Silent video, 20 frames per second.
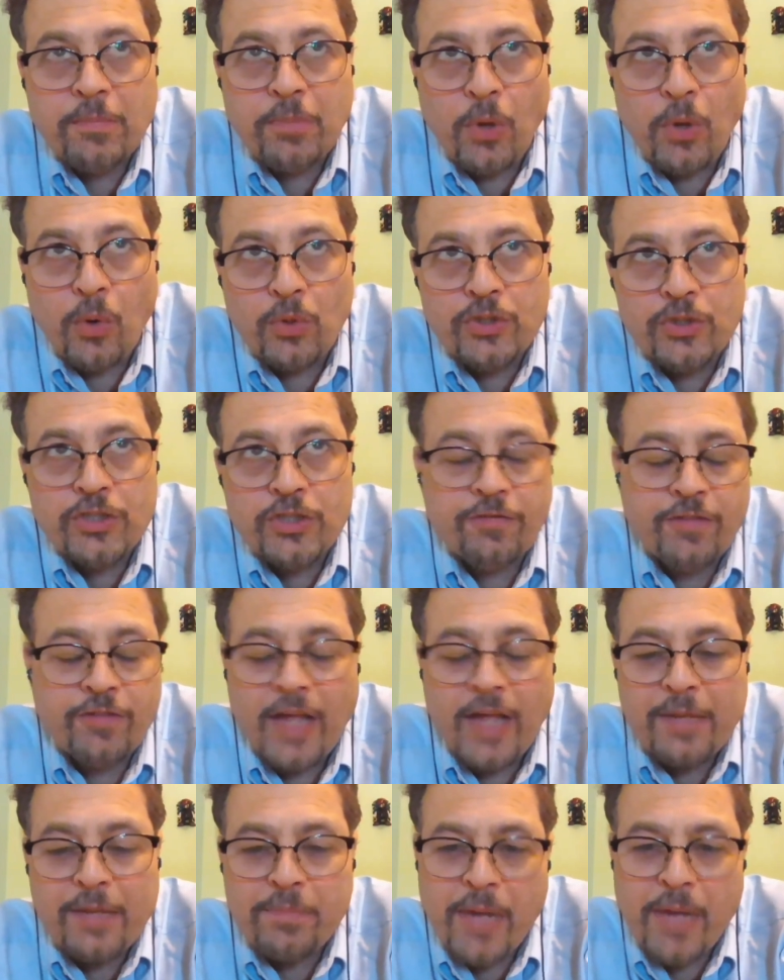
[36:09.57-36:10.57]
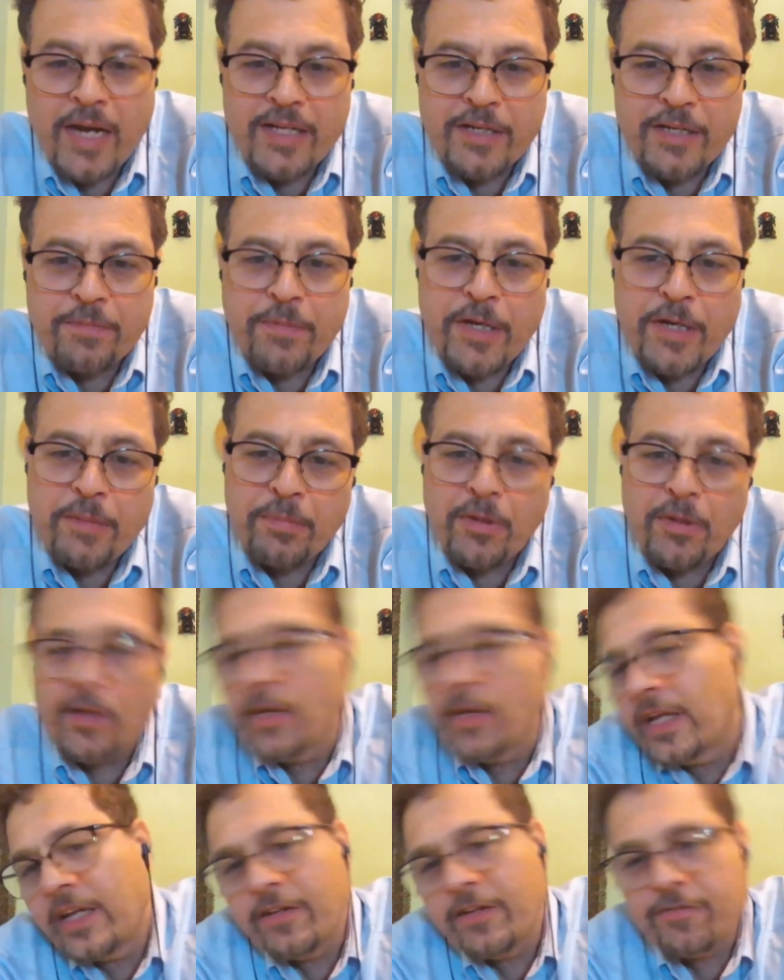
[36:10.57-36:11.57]
posts of like-minded
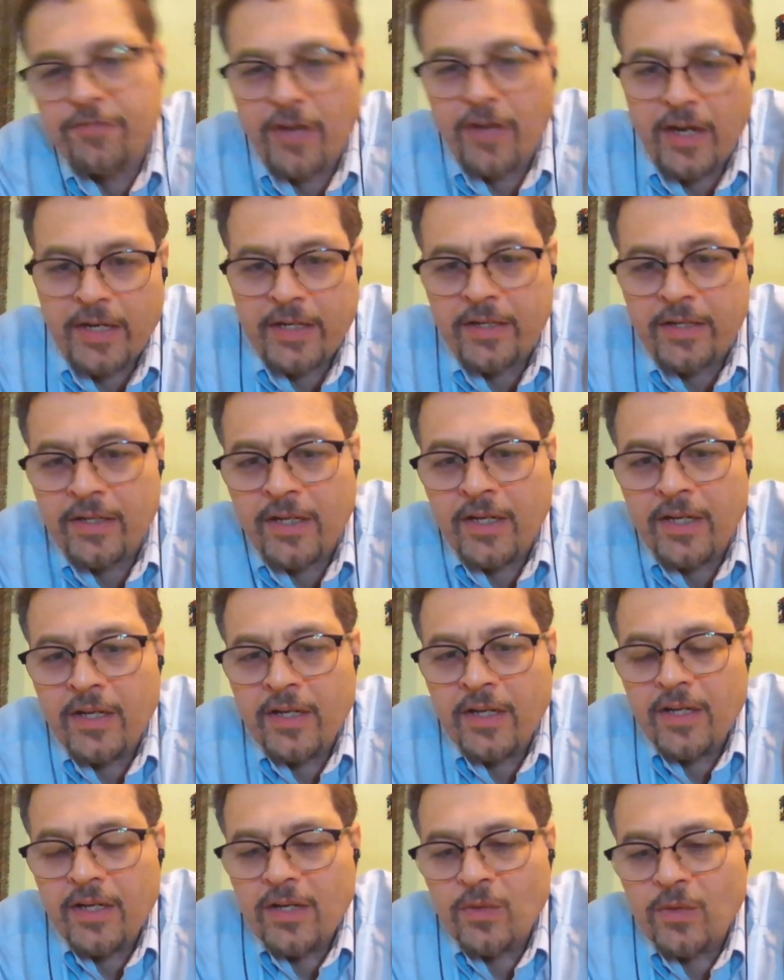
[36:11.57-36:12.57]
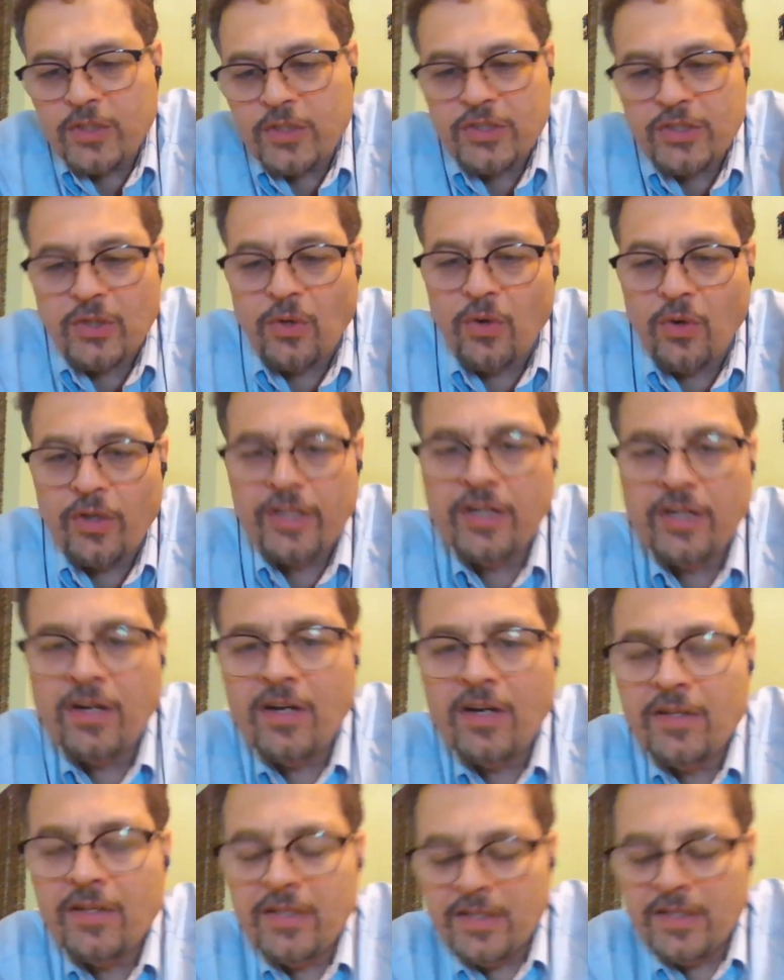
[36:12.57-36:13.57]
people and I find what's going
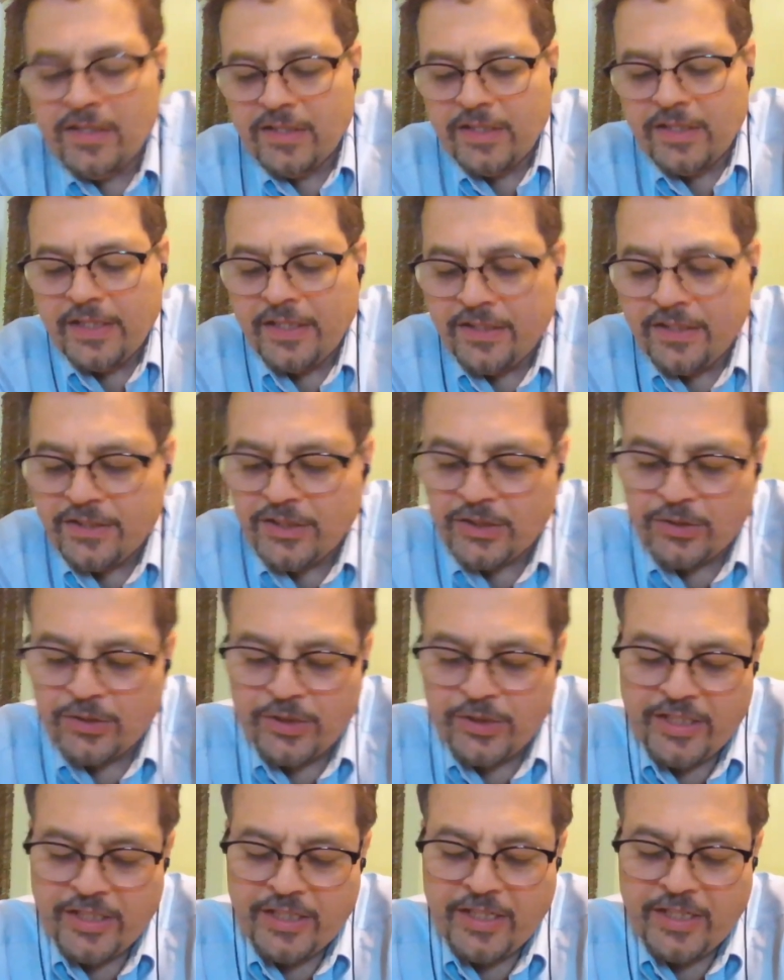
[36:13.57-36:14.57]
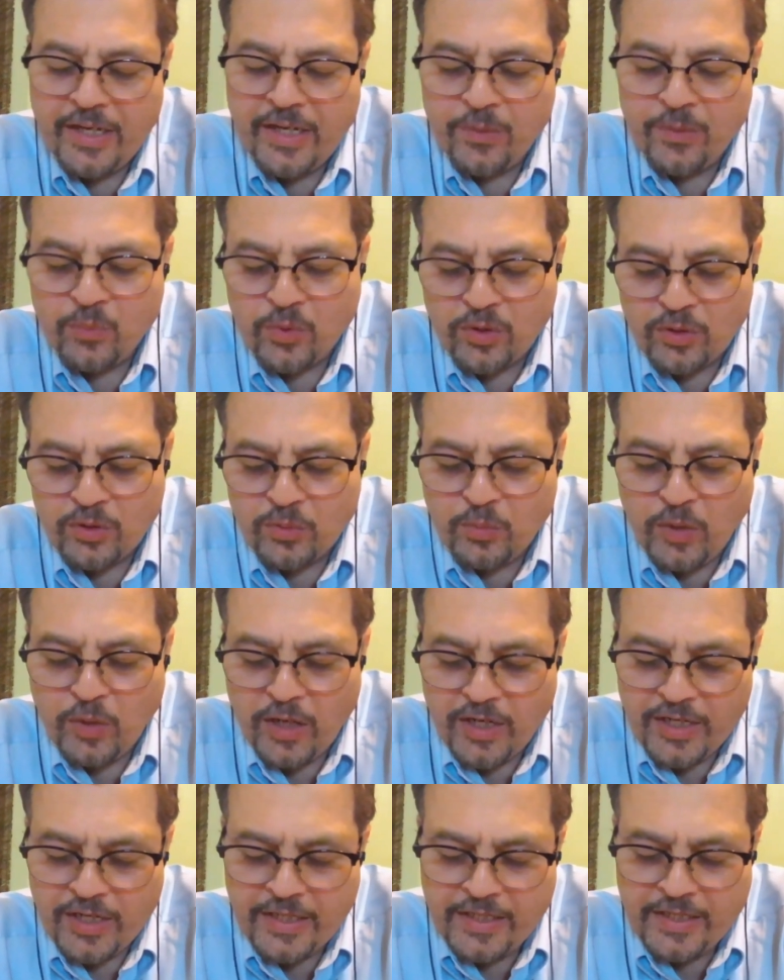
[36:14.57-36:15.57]
on industry and
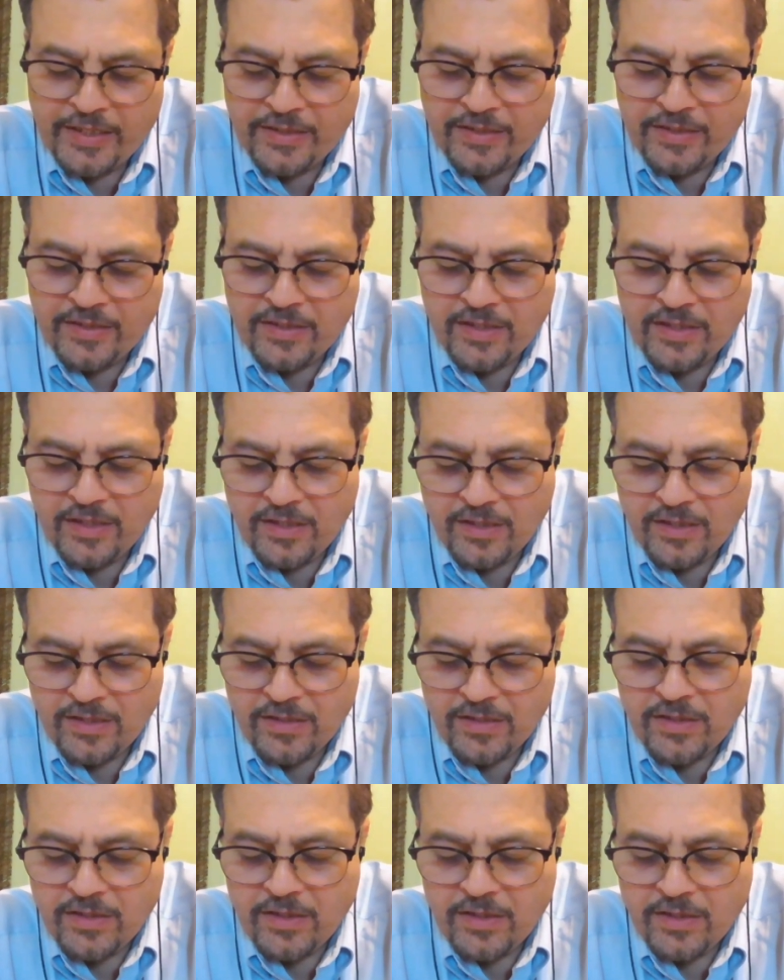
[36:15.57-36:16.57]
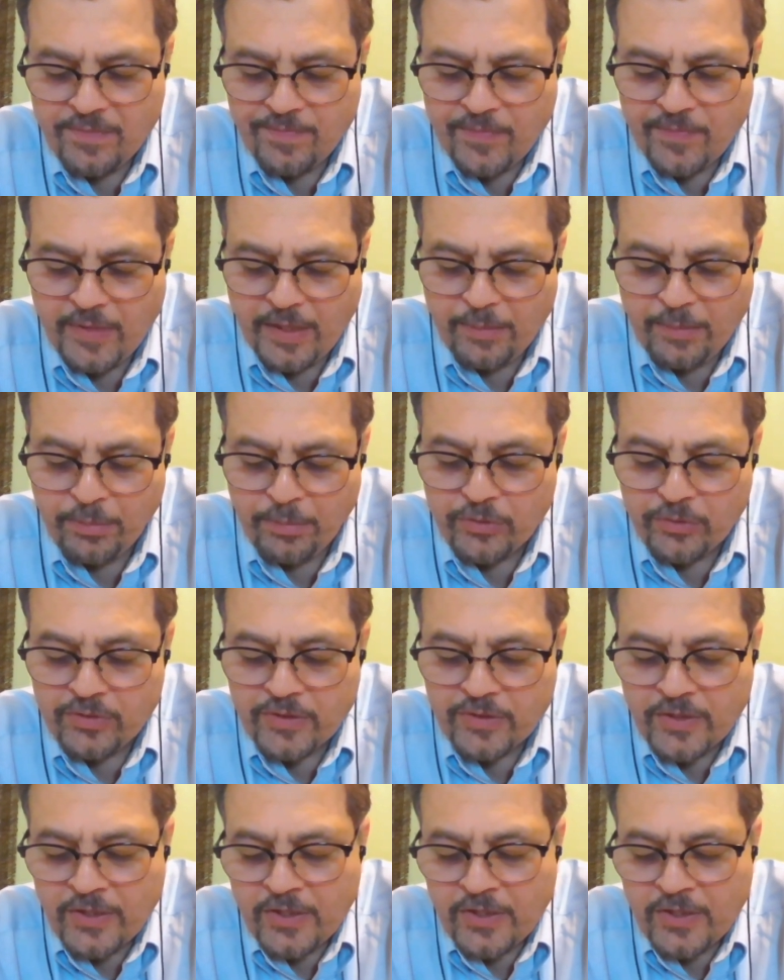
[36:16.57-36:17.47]
worldwide. Uh, I put